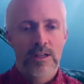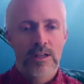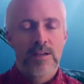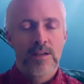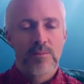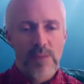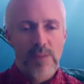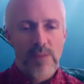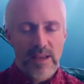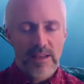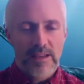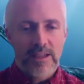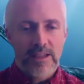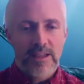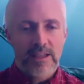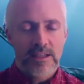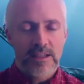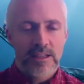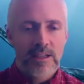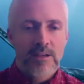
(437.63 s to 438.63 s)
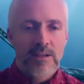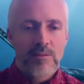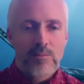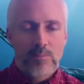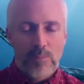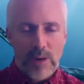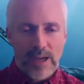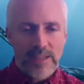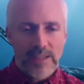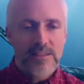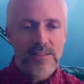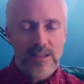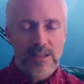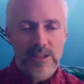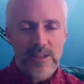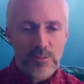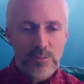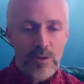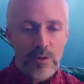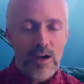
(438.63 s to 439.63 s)
making
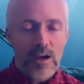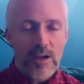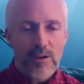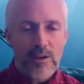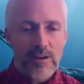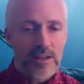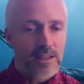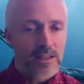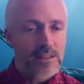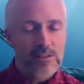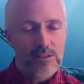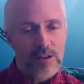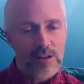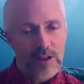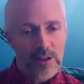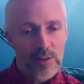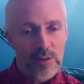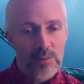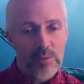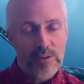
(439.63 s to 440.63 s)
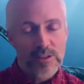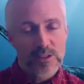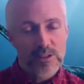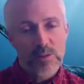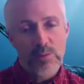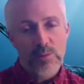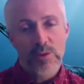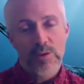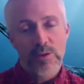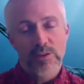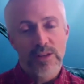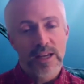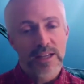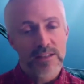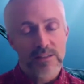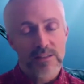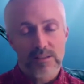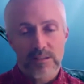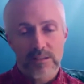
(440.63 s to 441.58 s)
bite-sized progress on the principle that